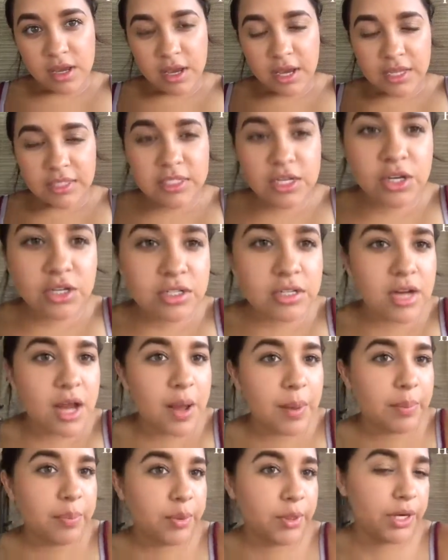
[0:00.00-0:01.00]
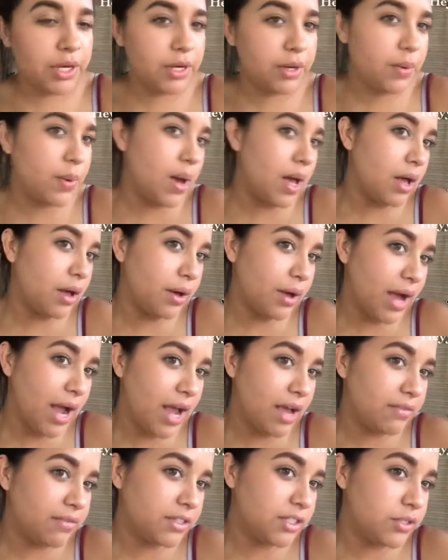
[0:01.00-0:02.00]
It's holding up pretty well. I
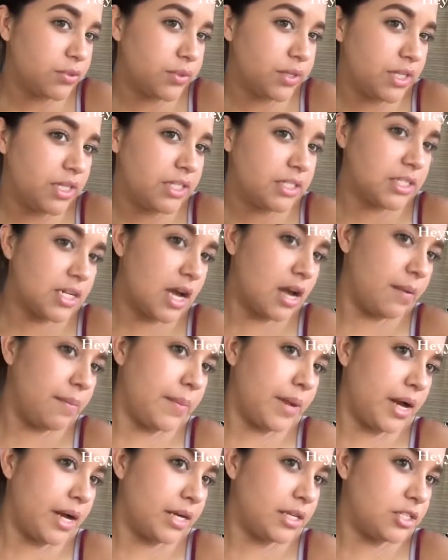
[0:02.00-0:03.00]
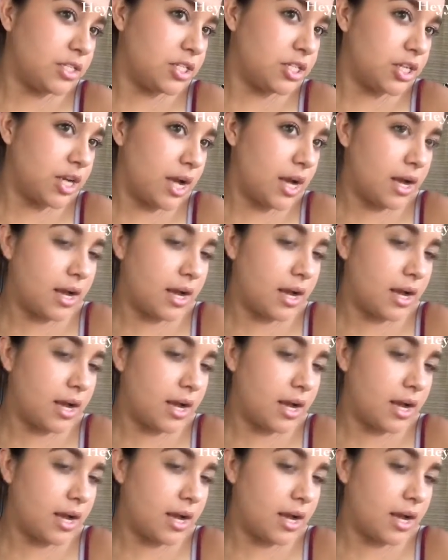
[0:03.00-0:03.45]
haven't really done much